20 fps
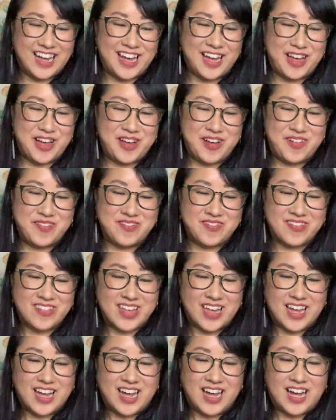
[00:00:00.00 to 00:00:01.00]
on
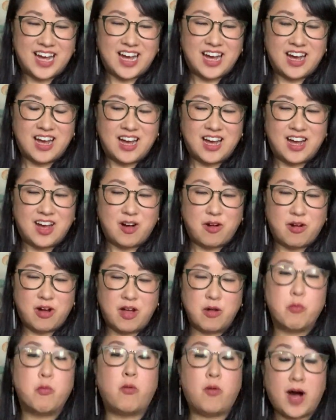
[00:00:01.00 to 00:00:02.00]

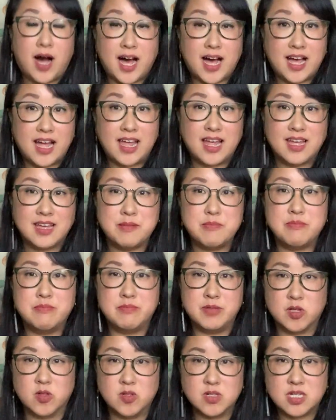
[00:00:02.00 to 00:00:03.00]
why
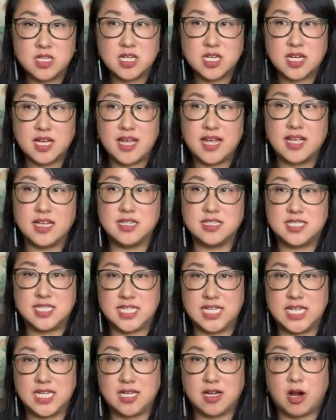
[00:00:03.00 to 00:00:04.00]
milk and
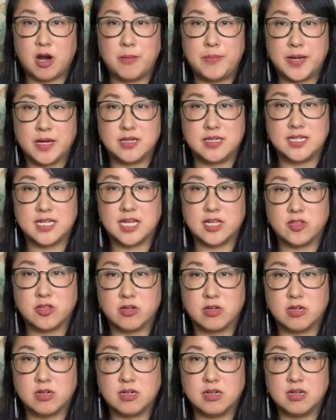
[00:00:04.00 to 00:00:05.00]
tea are paired
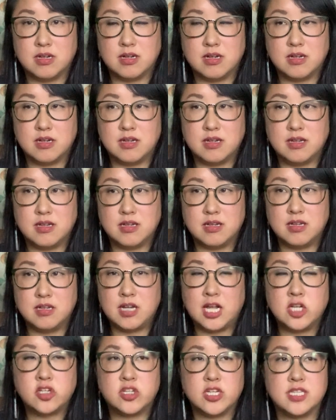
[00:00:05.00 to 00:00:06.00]
together,
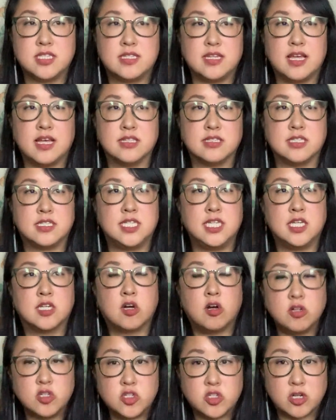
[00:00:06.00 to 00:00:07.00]
not just as a tea
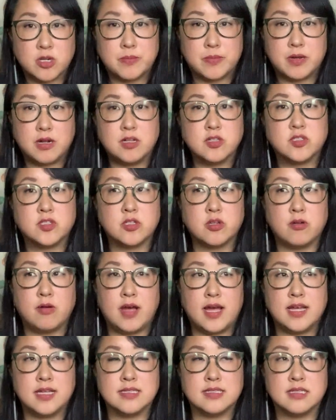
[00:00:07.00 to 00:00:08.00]
culture, but also
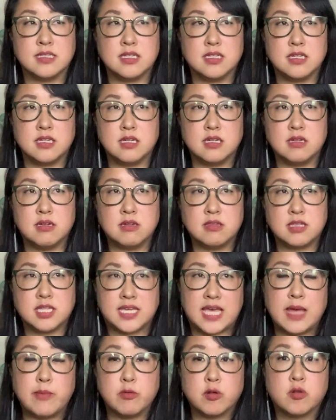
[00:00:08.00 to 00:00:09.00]
as in the
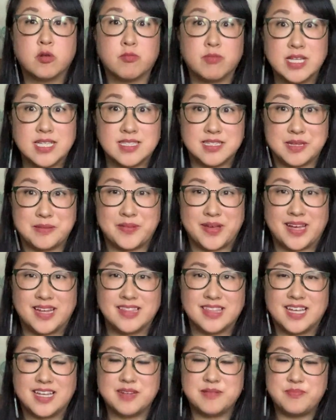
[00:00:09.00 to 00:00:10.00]
chemical reasoning
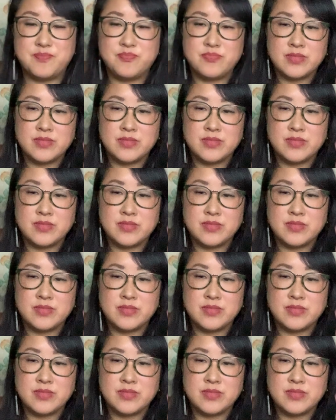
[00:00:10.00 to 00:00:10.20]
behind that.